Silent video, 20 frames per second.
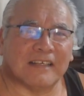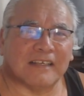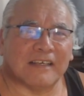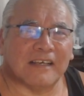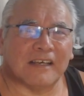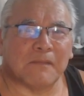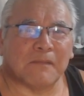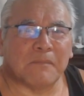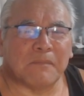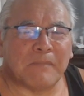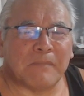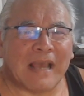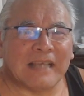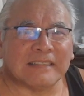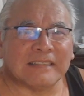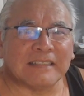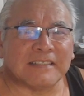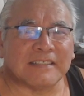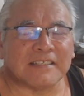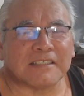uh,
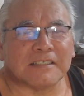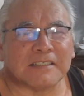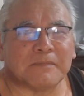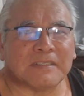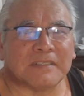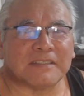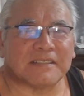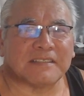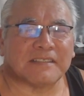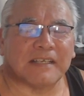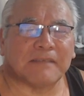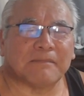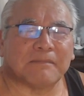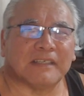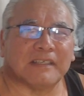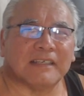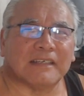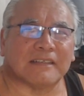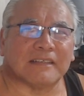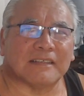magnetism is the same
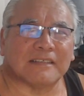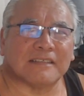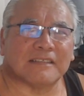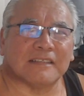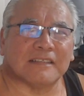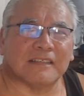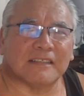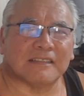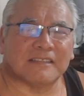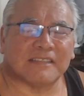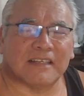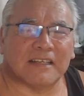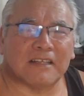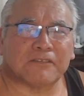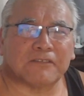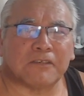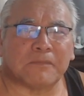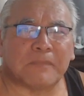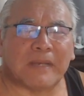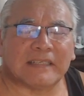thing. It's a, it's
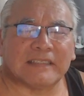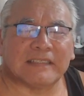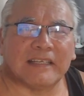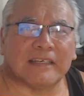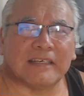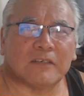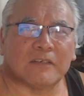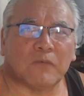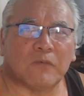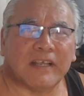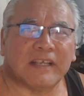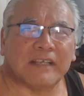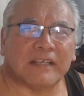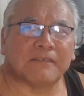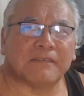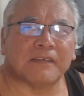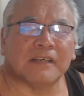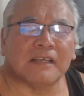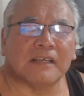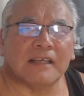electromagnetic
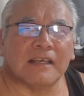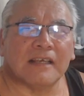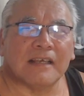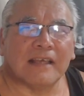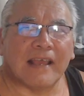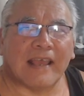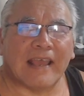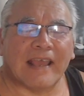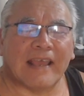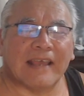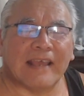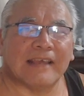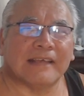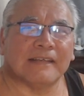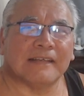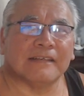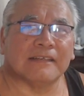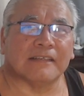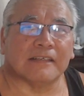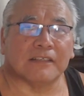wave,
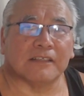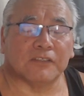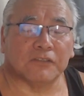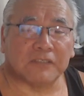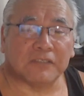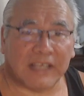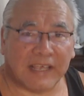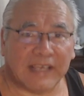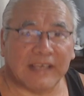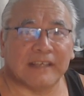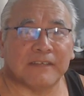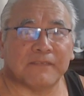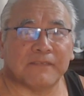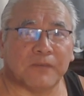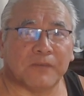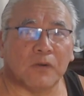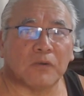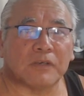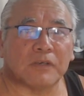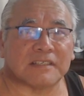and you can
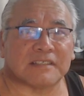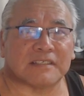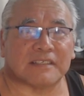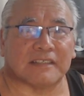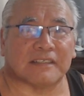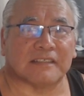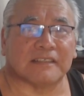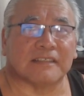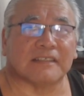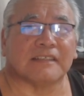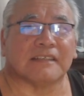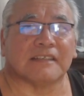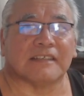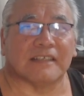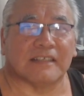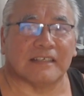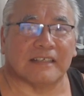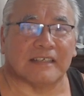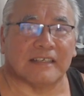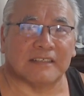focus it
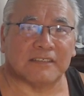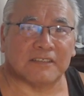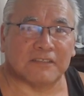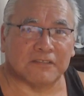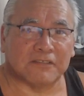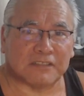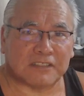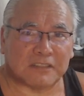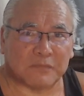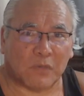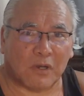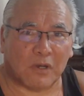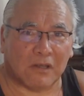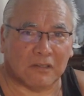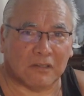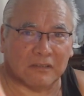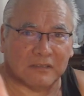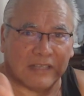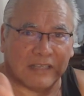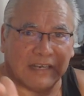into a
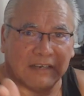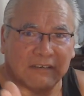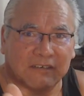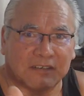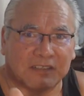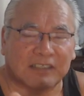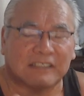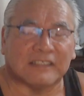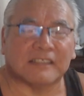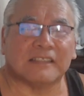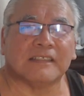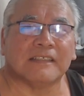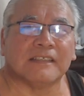small area